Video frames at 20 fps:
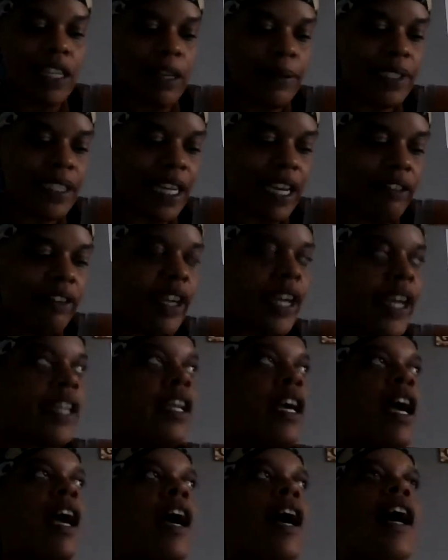that was that, right?
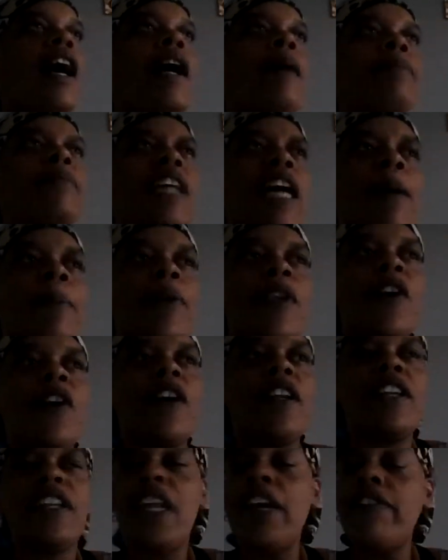Um, time went
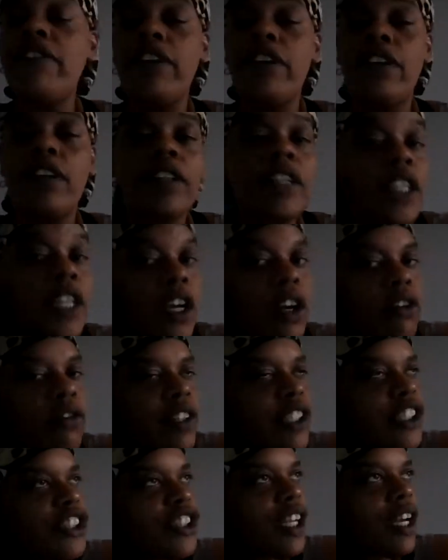on. I never, you know,
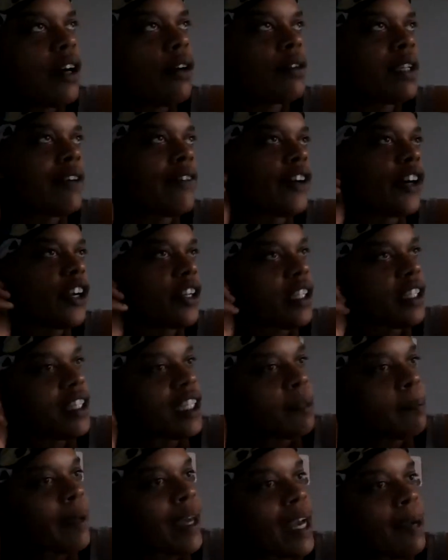reached out, never heard
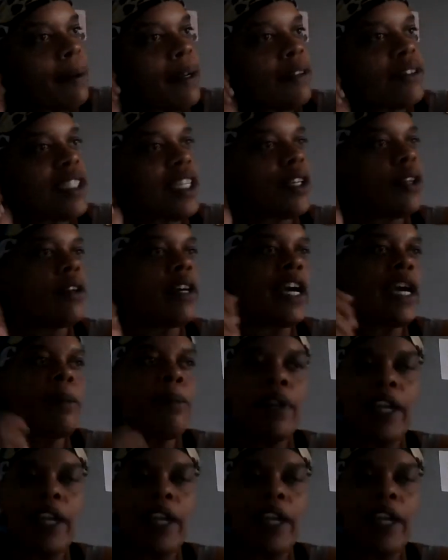anything back. And I was like, okay.